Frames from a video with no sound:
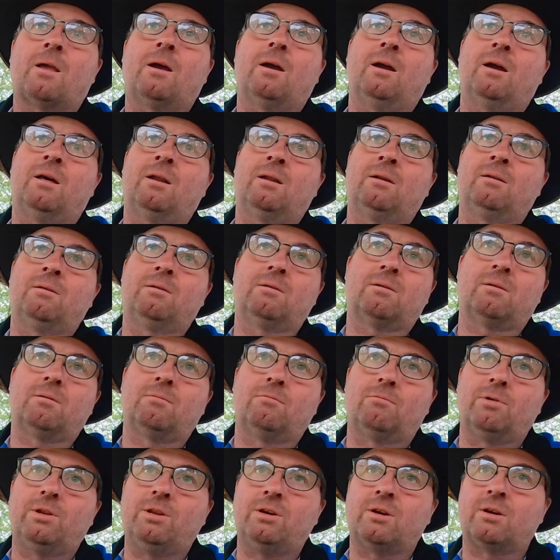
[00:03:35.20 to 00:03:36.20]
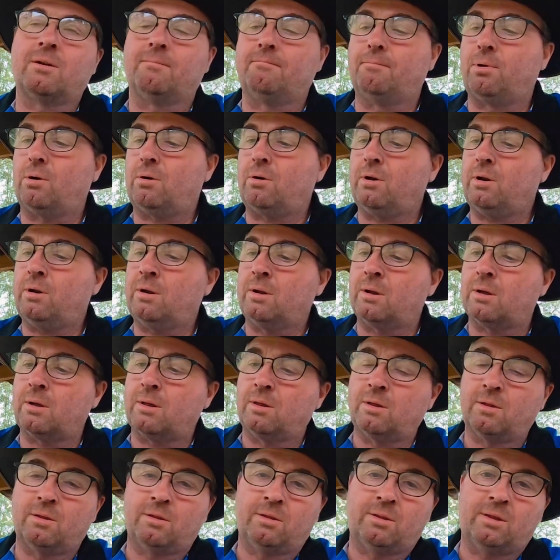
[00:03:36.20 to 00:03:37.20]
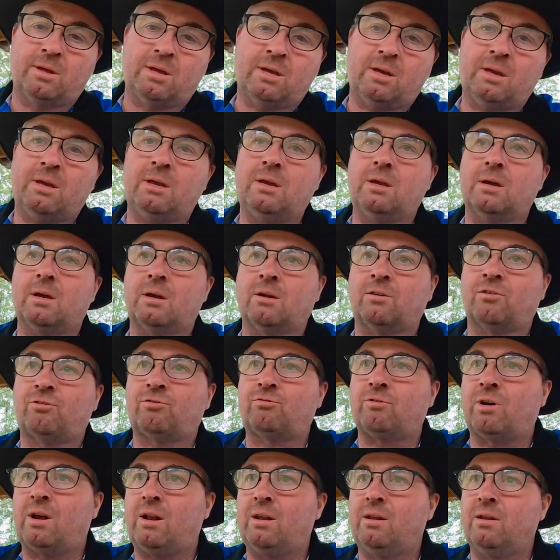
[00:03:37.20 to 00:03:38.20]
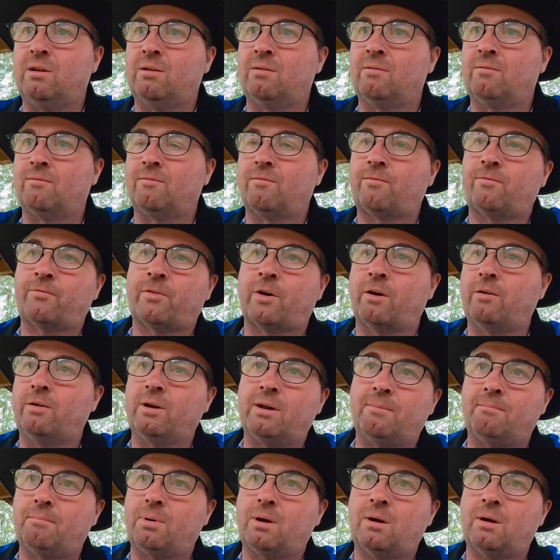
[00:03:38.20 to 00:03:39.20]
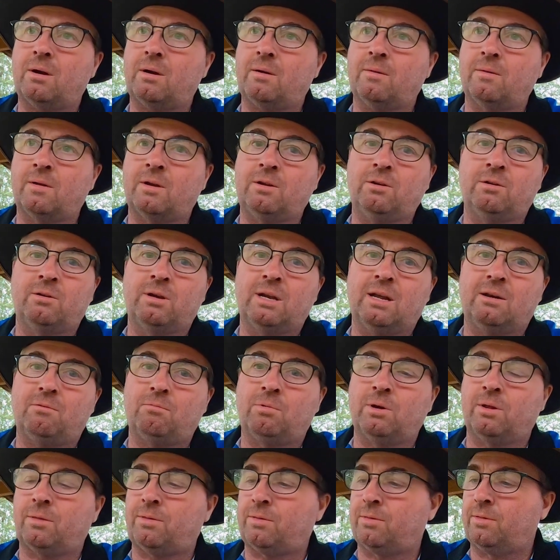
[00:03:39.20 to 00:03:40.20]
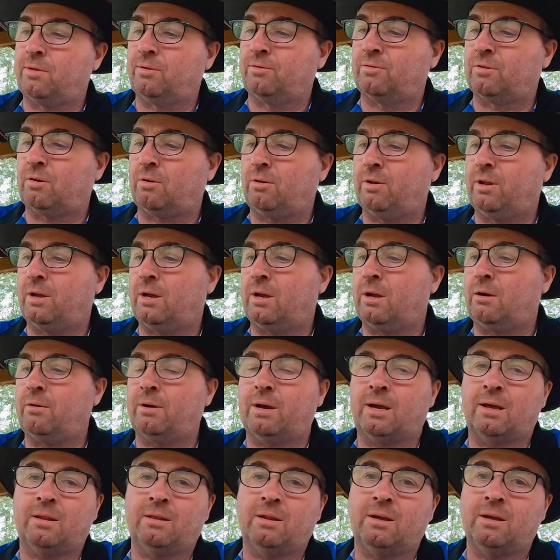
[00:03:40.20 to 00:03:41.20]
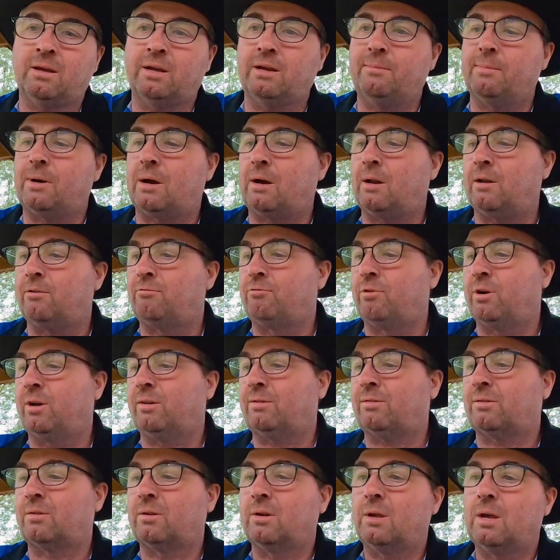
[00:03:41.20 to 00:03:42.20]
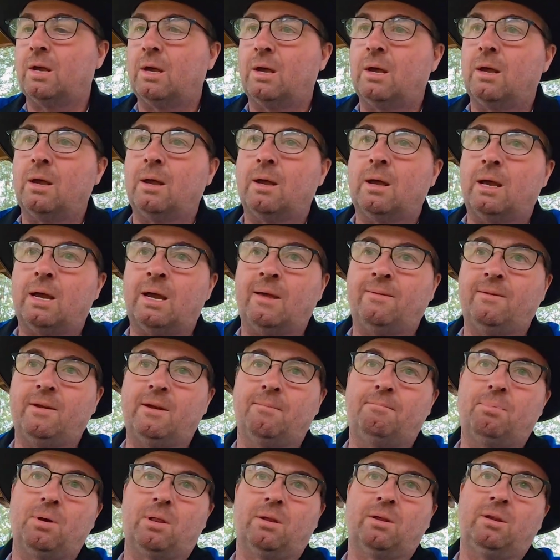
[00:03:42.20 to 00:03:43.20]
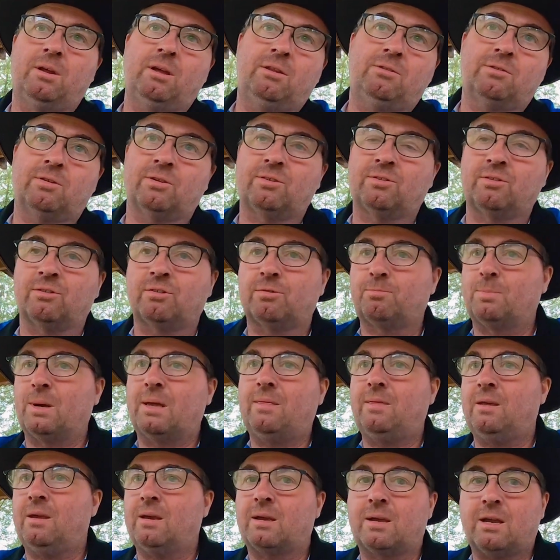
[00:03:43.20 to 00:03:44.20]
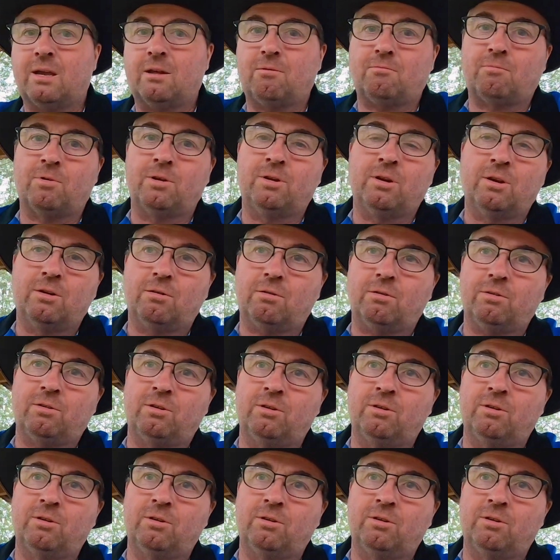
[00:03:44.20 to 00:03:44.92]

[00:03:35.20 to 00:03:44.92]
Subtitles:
and when you combine the Australian phone number that you get with the ZOLEO and the email address and the ability to suspend the account when you're not